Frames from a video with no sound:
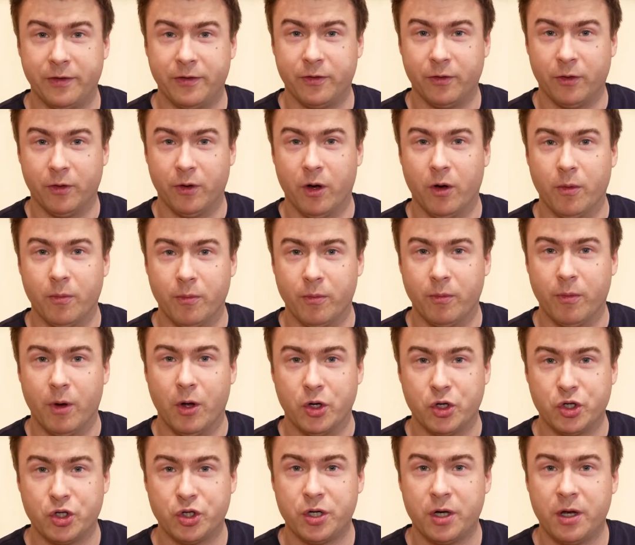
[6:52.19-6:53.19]
So how
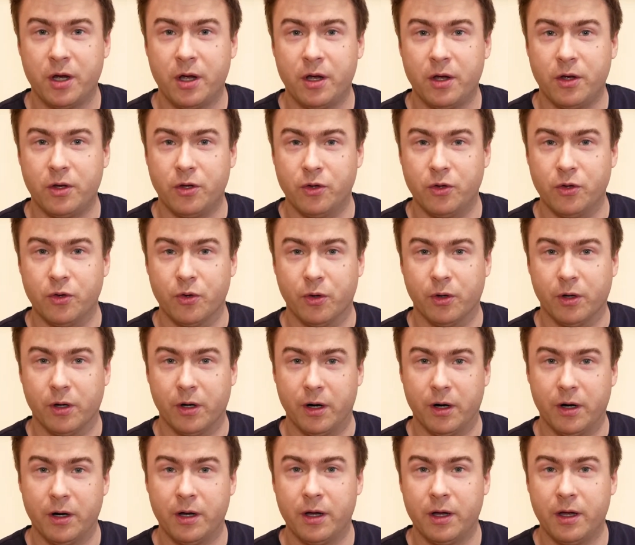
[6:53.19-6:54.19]
much
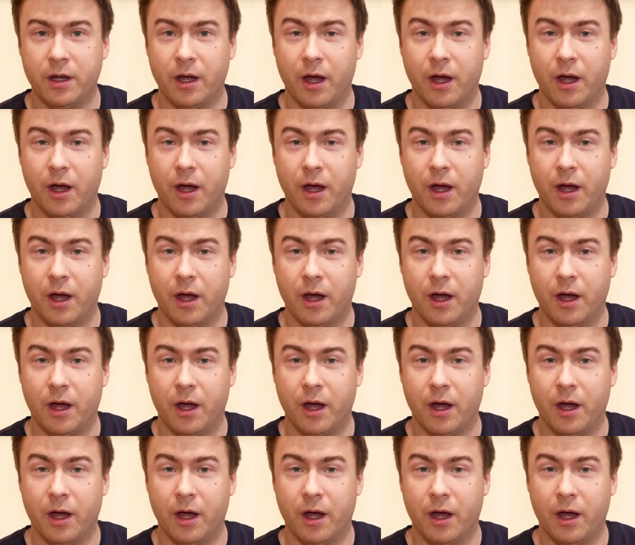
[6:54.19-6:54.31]
your